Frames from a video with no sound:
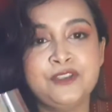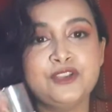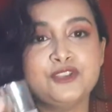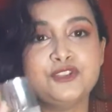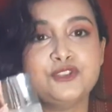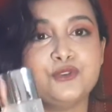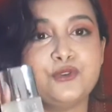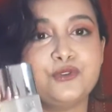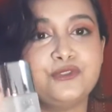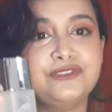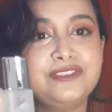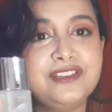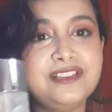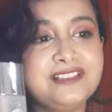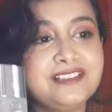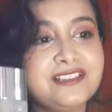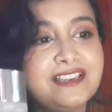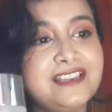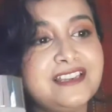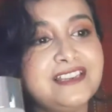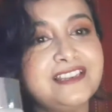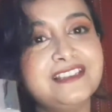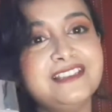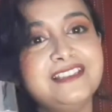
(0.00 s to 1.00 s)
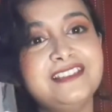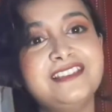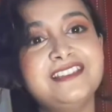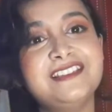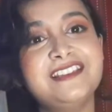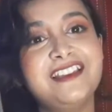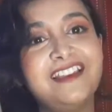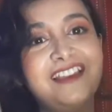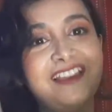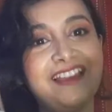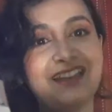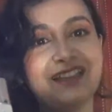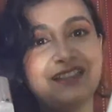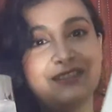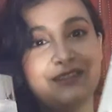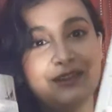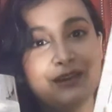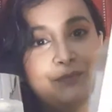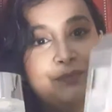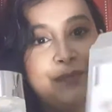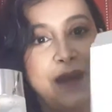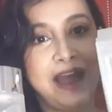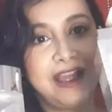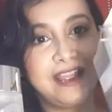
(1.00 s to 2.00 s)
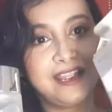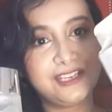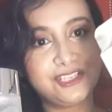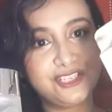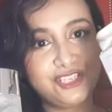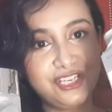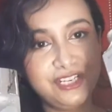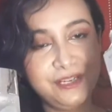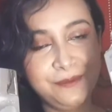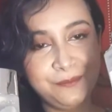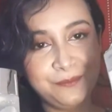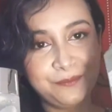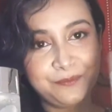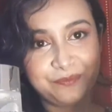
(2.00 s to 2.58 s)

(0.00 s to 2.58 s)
So this is the packaging,